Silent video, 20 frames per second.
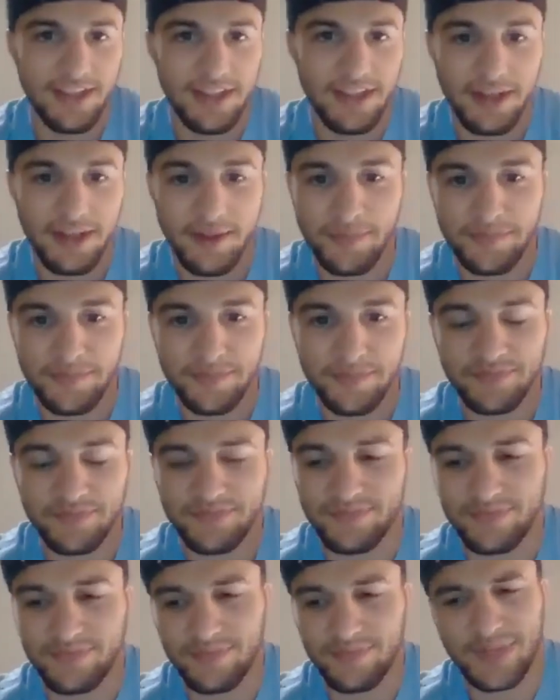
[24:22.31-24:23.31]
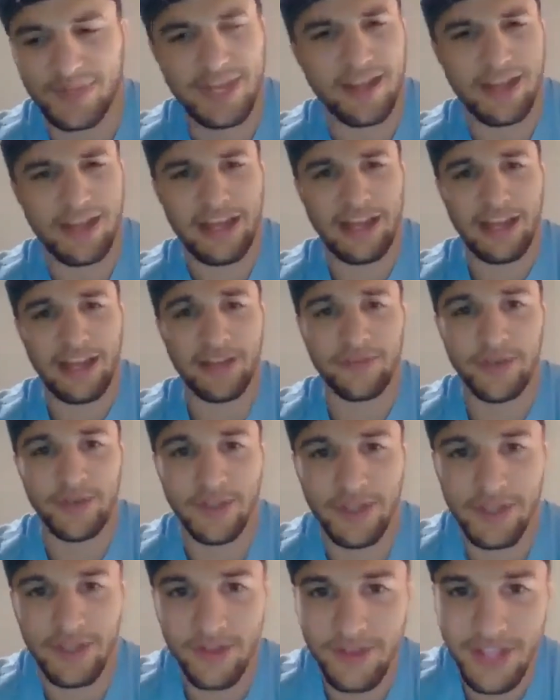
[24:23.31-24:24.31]
um, but I, I
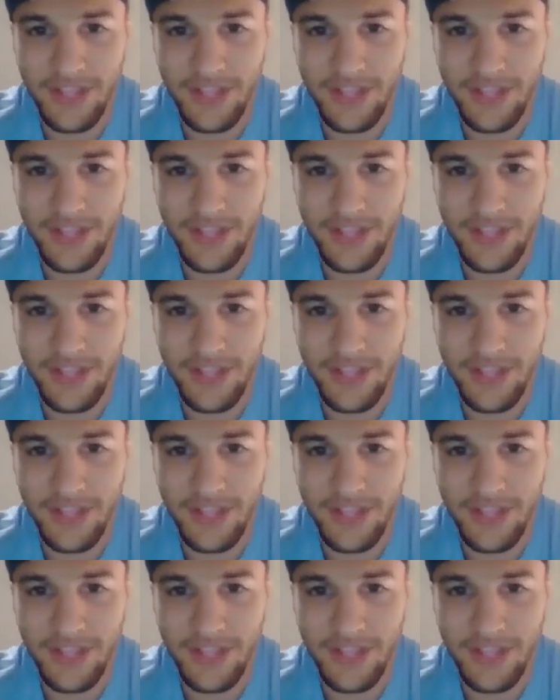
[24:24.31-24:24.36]
really don't